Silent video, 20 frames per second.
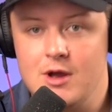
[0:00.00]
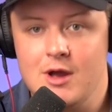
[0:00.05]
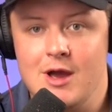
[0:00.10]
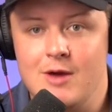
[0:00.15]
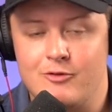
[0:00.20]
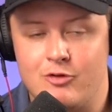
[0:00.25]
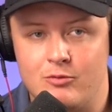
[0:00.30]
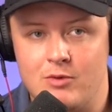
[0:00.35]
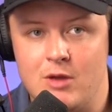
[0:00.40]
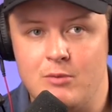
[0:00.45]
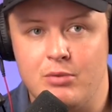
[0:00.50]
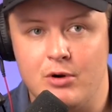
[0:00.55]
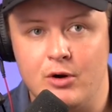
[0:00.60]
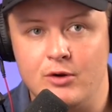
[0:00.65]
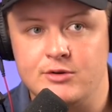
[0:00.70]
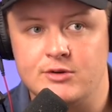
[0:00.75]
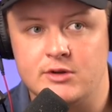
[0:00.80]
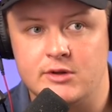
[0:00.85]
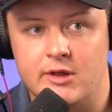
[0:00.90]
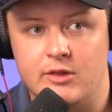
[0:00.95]
For me
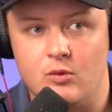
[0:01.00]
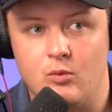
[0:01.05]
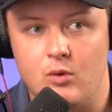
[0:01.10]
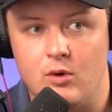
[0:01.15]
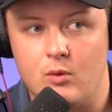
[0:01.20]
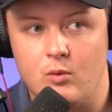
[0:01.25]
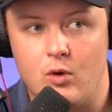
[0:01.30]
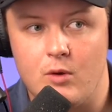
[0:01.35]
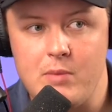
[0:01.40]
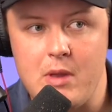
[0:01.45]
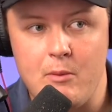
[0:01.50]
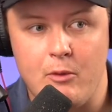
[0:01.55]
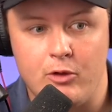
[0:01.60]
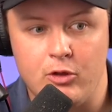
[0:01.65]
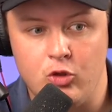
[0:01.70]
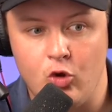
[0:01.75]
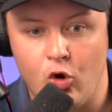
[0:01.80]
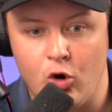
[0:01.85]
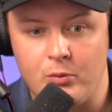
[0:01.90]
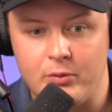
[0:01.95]
personally, where people
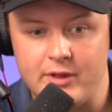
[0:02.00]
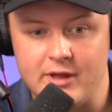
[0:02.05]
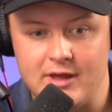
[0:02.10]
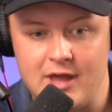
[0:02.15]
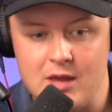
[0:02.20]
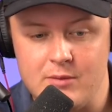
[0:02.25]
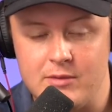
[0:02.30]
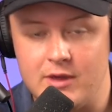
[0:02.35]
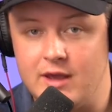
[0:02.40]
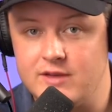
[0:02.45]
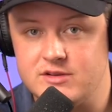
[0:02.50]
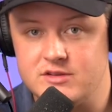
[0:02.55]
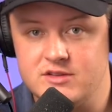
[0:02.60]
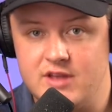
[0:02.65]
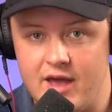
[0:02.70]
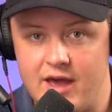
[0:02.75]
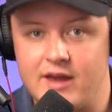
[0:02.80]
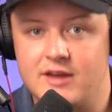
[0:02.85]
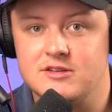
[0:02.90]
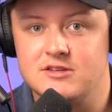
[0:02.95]
normally get me is a
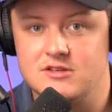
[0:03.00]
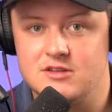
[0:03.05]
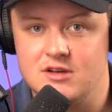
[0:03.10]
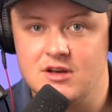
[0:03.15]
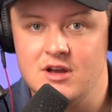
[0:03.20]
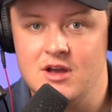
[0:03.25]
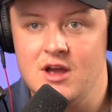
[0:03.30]
text.